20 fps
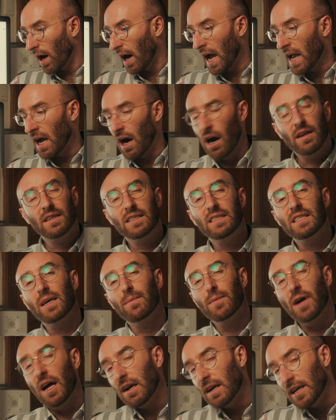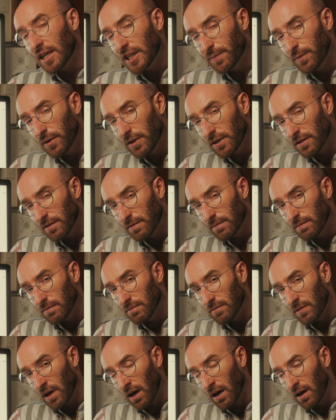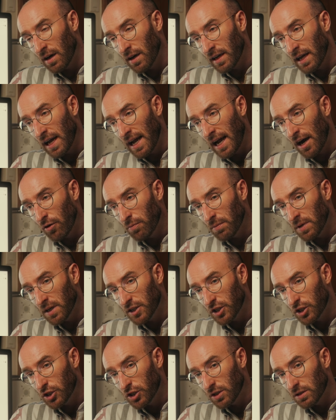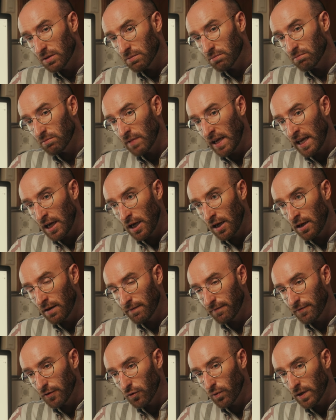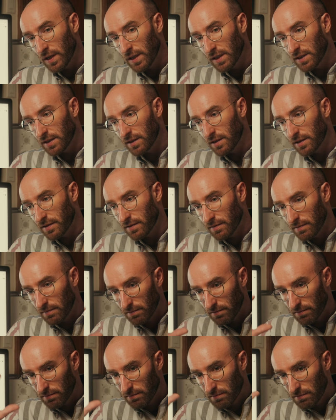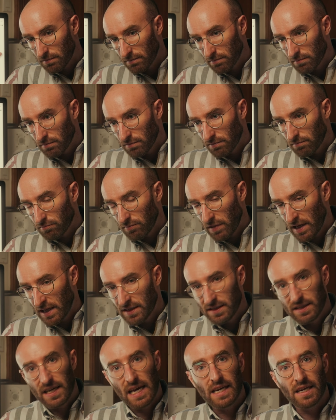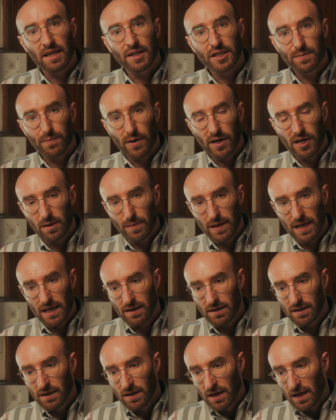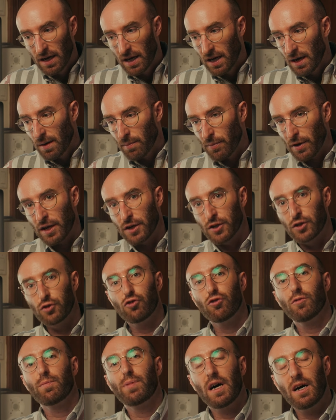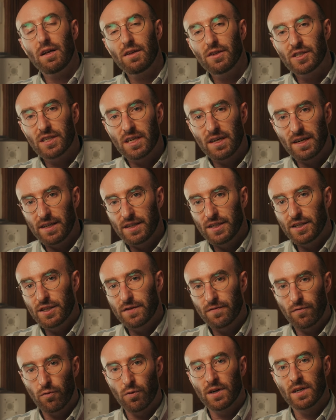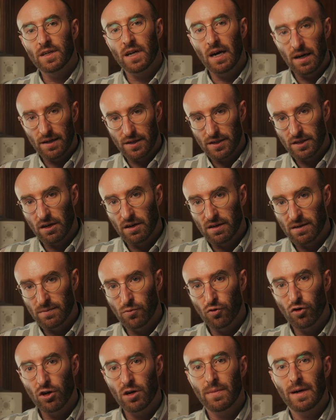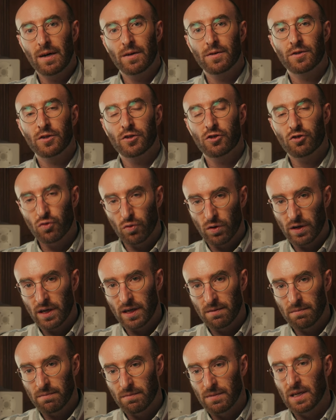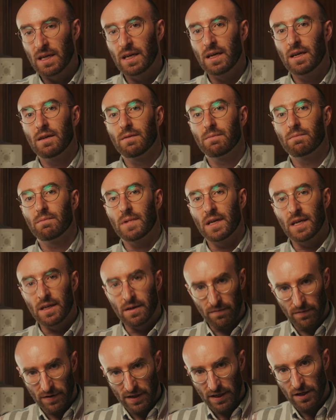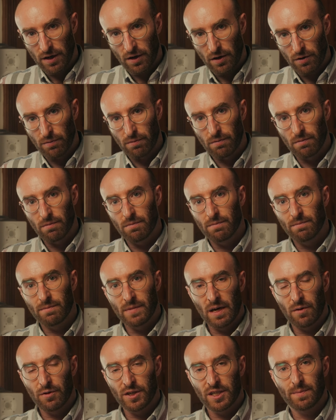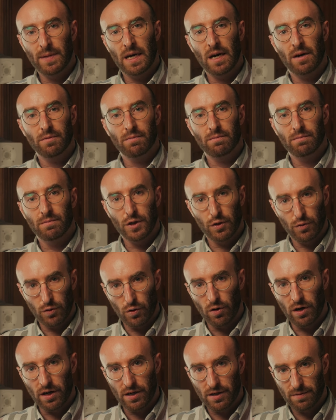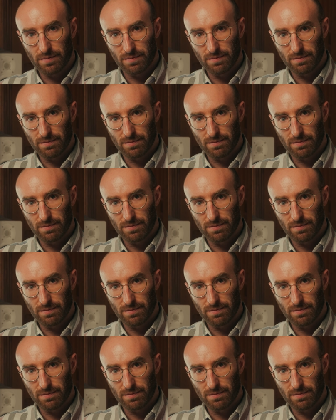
honestly am not an expert on how much it influenced his take on Spider-Man, but I do apologize for not talking more about Detroit in a video that was about New York.